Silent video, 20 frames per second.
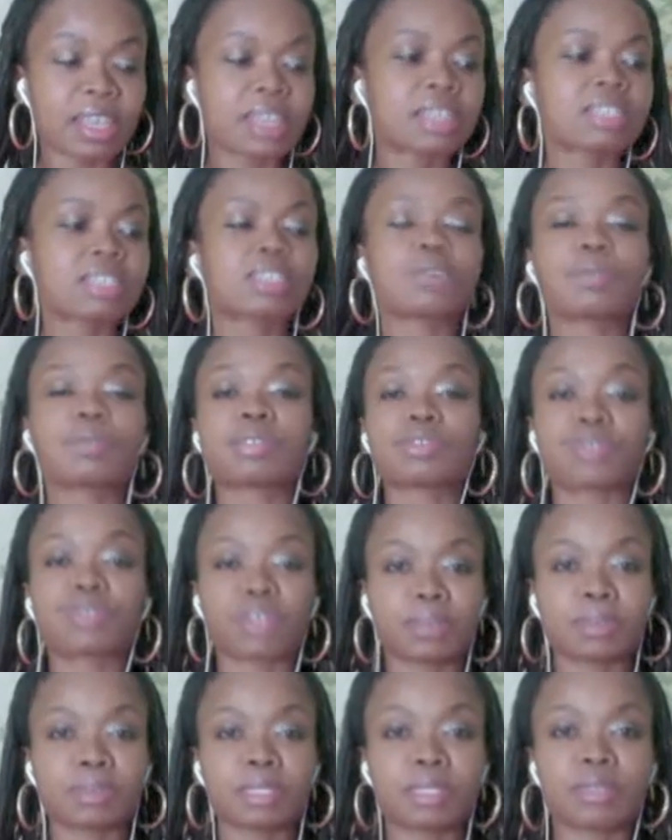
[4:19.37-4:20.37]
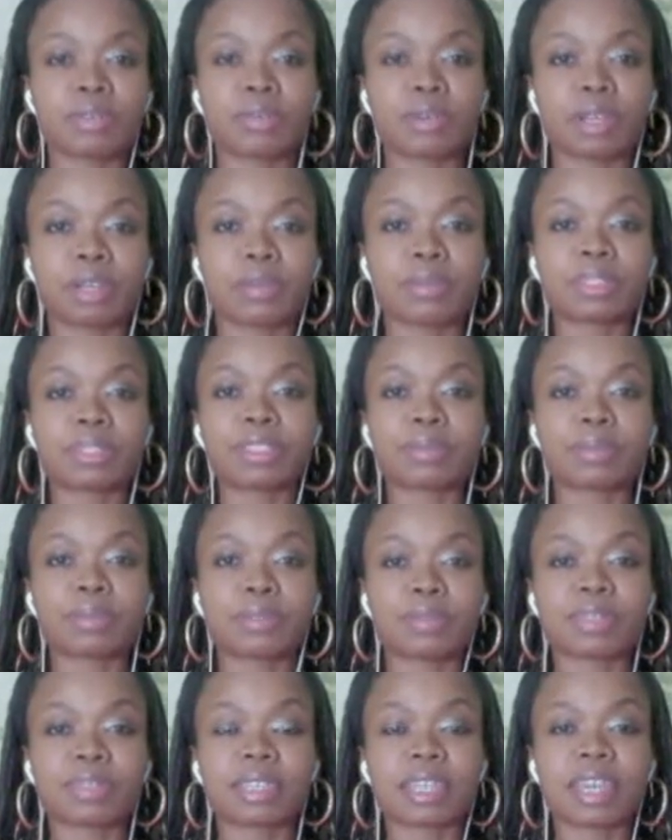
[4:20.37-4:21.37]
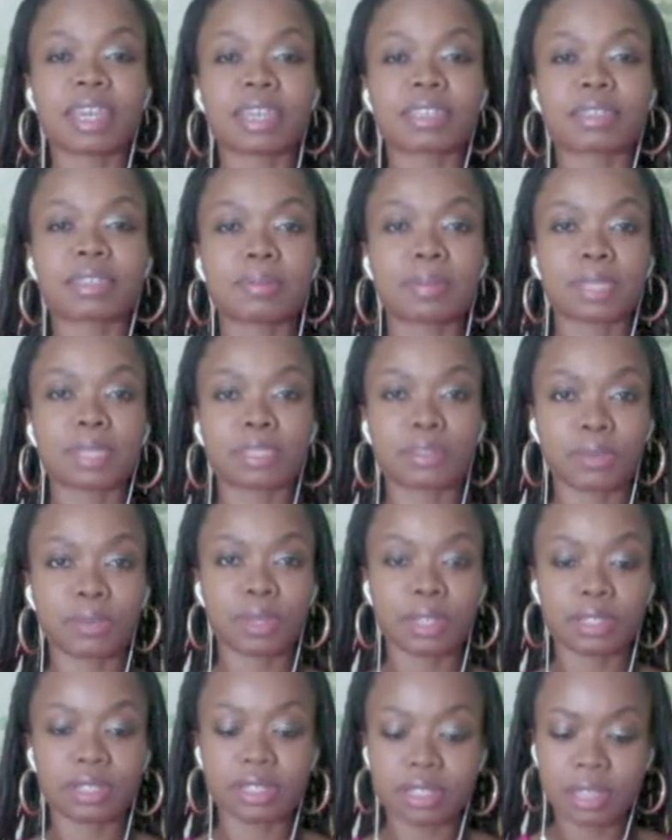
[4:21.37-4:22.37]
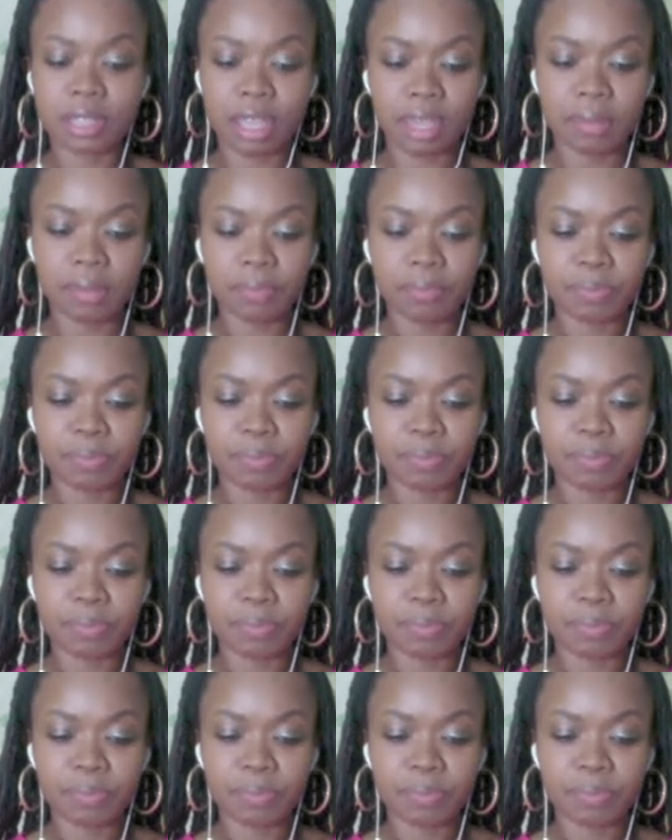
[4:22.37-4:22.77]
So is grapeseed oil, which I'm using as the base oil today.